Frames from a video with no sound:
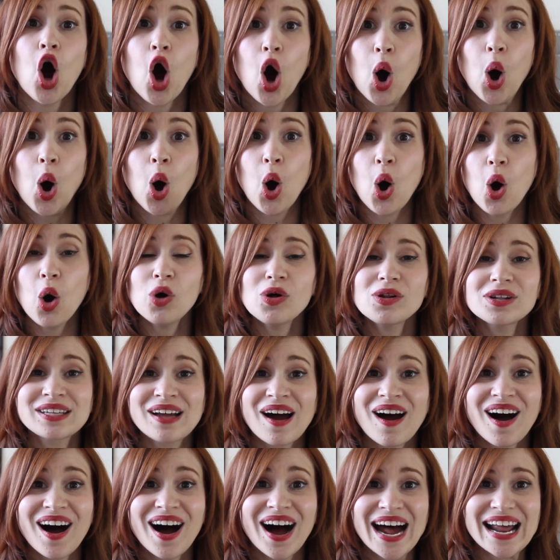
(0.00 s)
hold
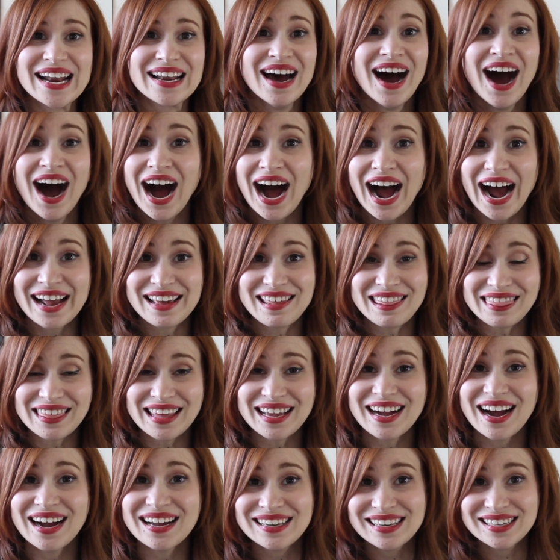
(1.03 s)
on, I
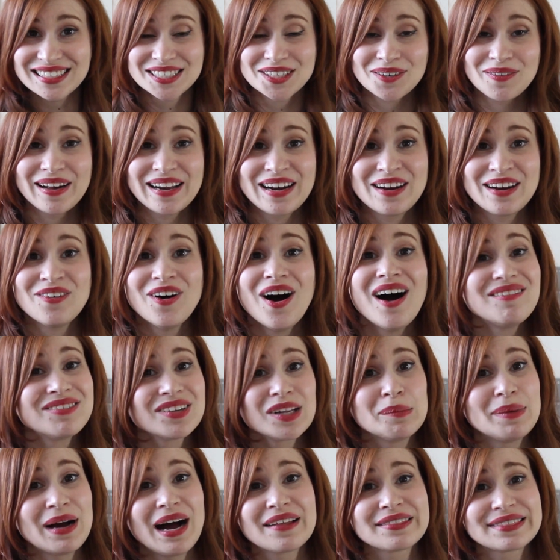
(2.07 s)
think I need to write a novel
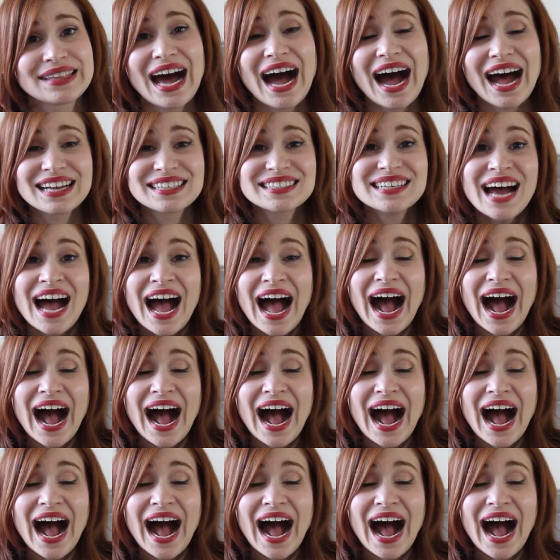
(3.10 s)
about that.